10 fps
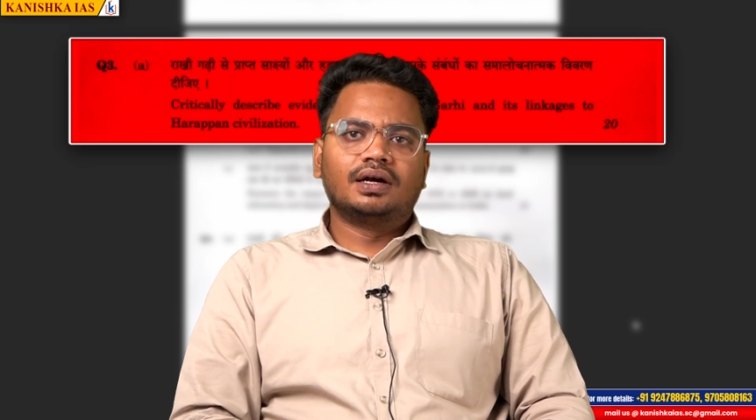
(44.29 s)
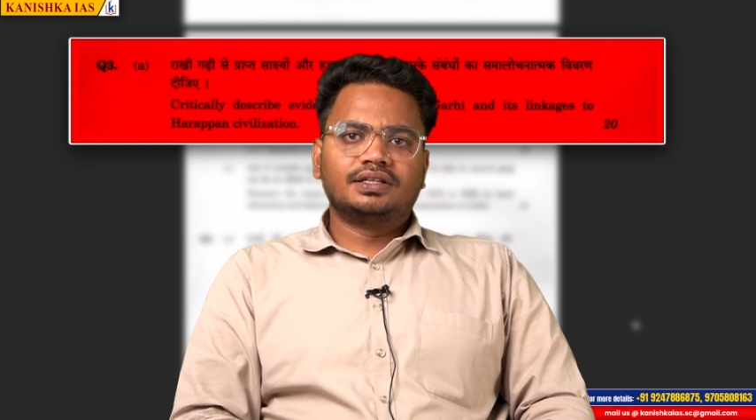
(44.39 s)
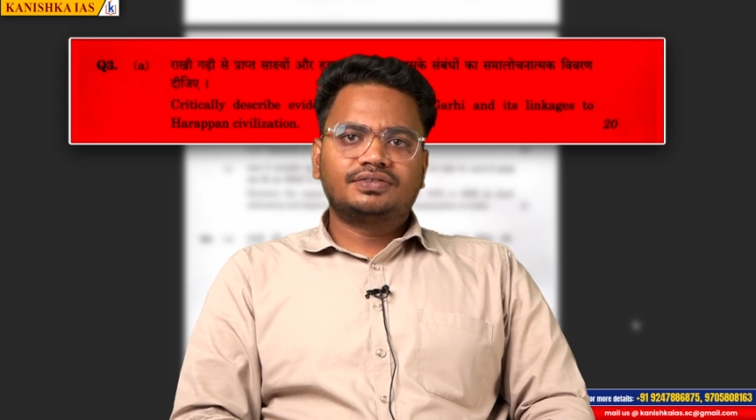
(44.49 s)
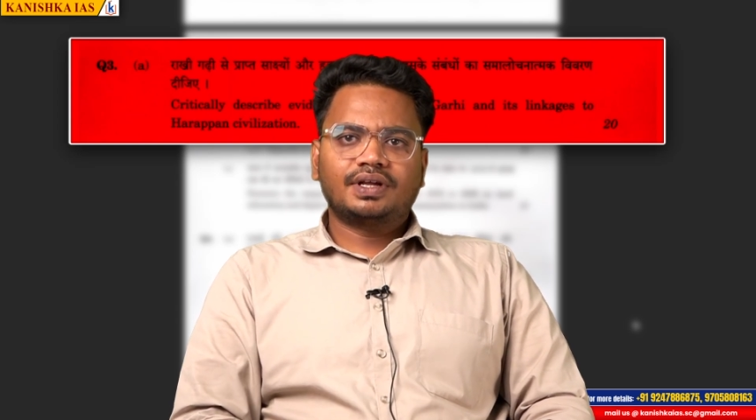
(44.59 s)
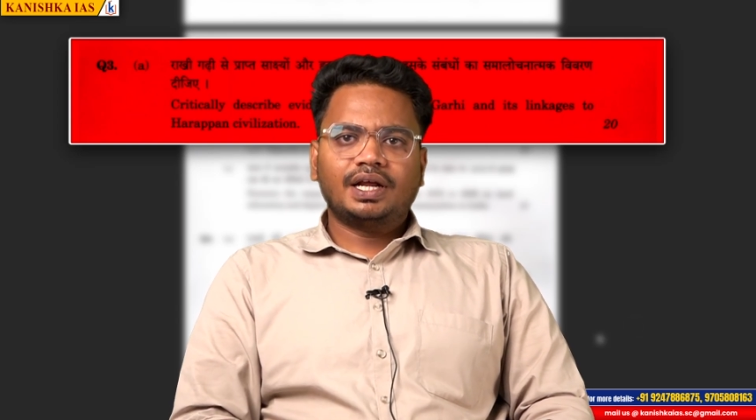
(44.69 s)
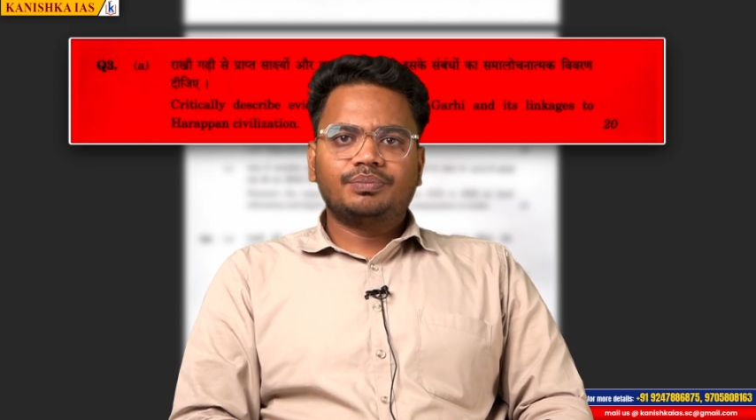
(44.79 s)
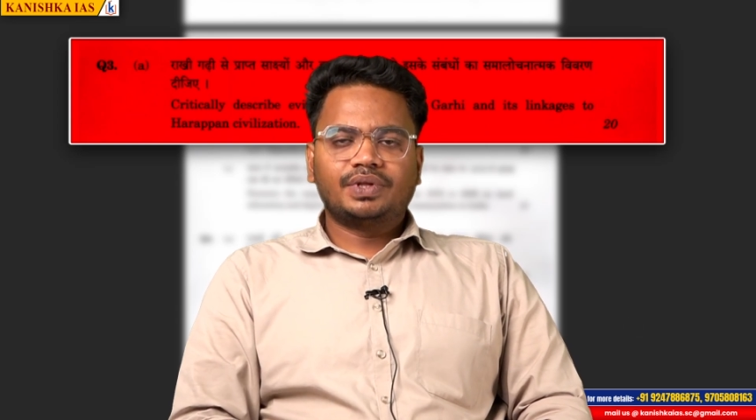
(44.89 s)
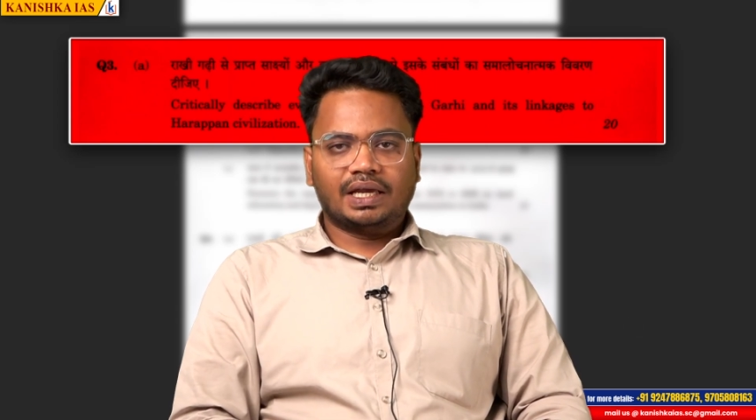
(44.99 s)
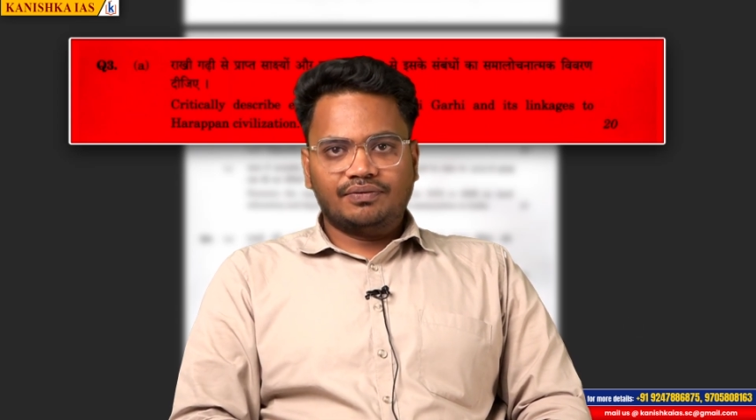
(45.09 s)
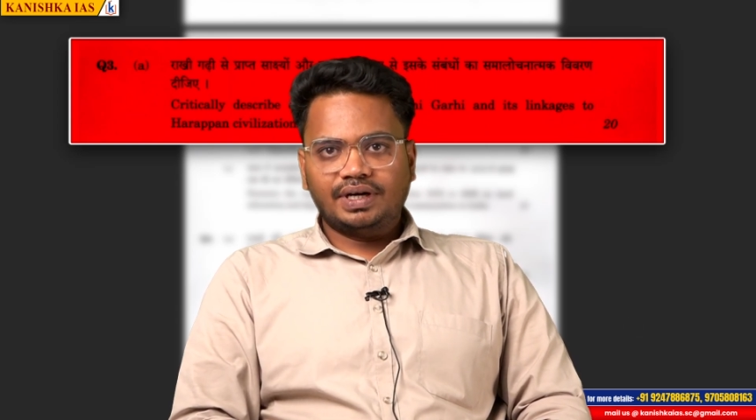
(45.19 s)
describe
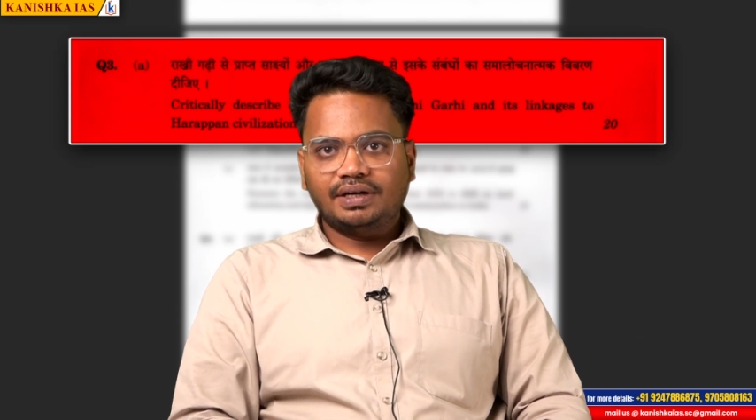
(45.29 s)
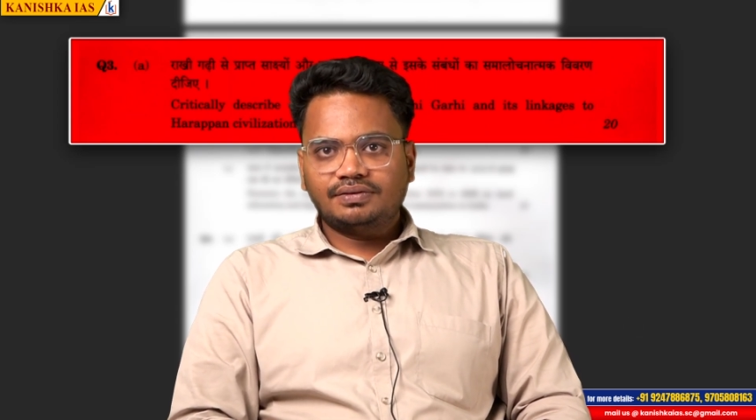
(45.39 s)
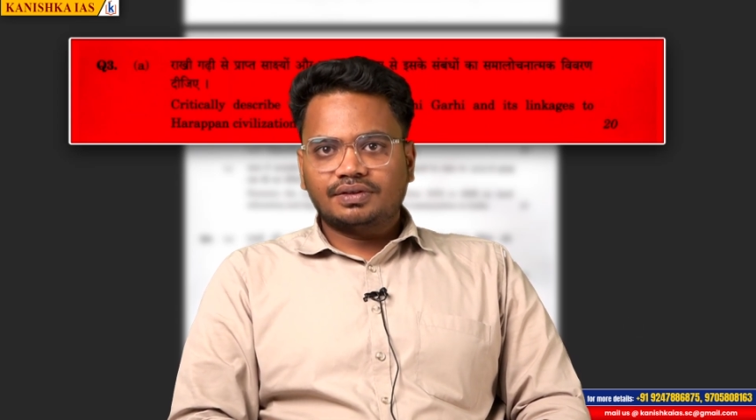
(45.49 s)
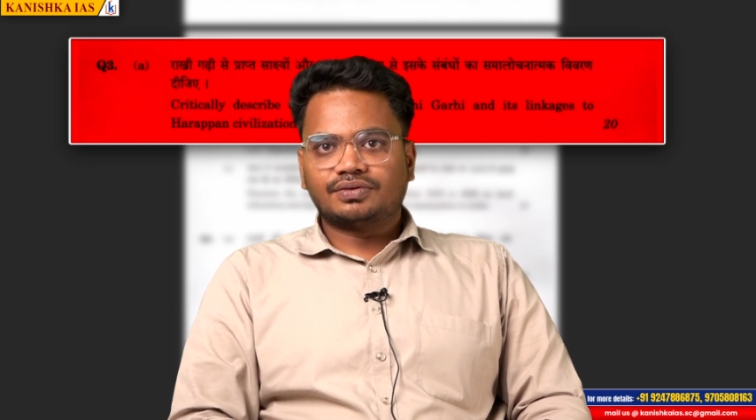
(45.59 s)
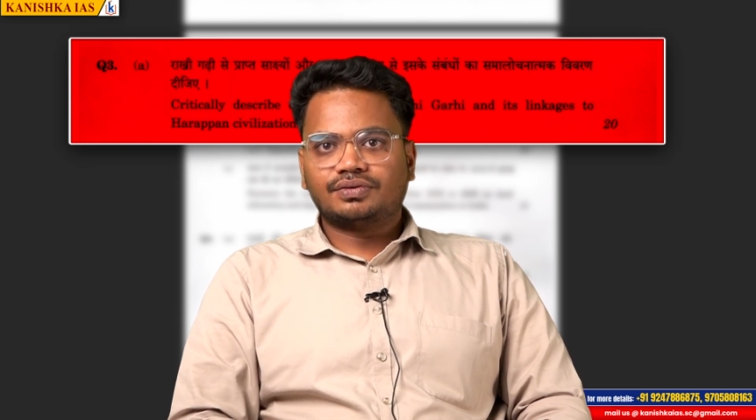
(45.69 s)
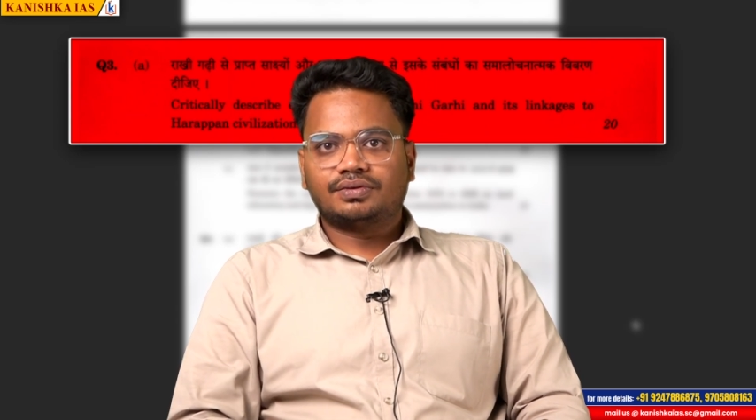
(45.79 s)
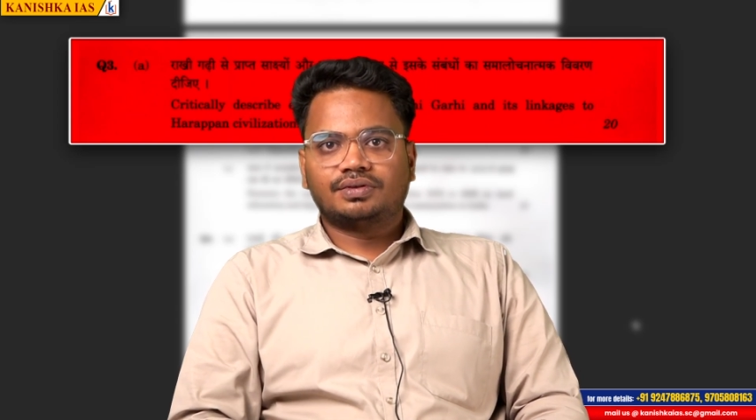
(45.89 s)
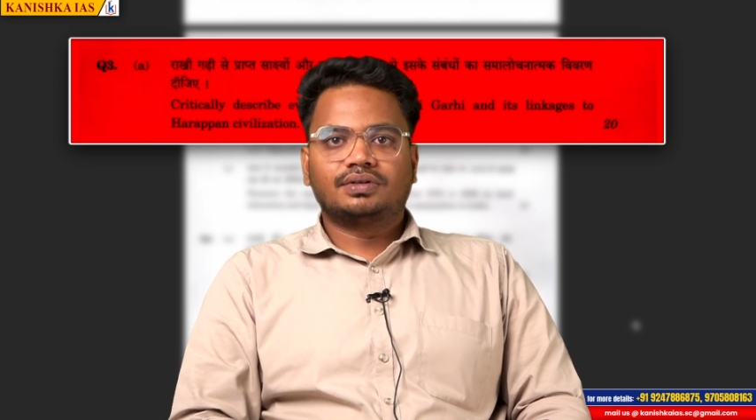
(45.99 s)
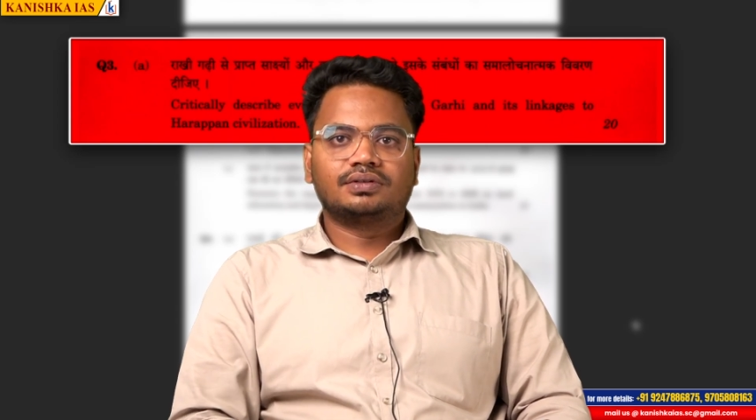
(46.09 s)
the evidences